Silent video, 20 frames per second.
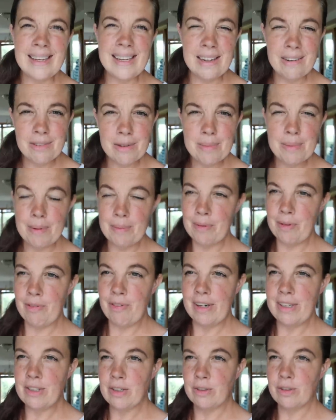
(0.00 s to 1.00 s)
can't remember
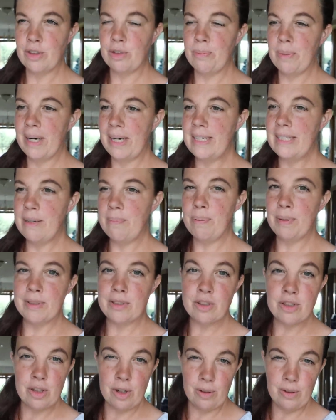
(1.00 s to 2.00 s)
if I told you, but I did put
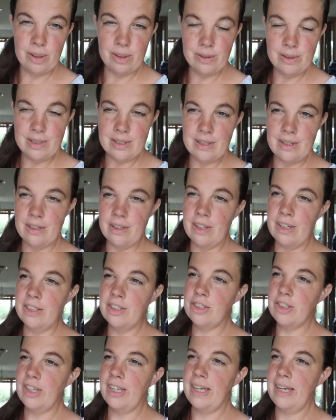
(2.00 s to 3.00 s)
Solo's
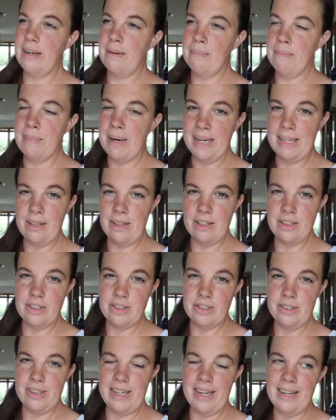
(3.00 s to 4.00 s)
laundry and my
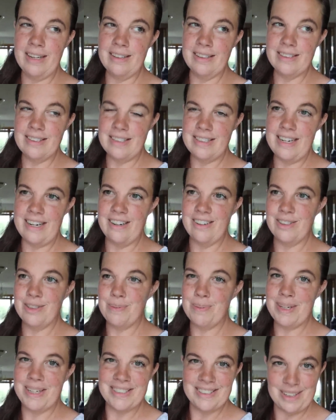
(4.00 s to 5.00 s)
laundry on the
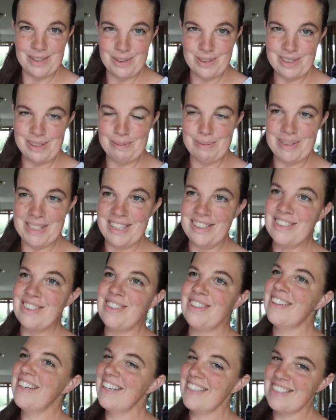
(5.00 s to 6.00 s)
stairs because it goes upstairs,
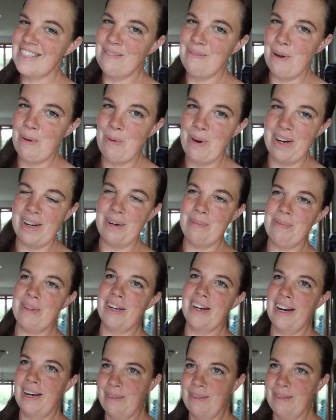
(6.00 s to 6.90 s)
so the next time I walk up there,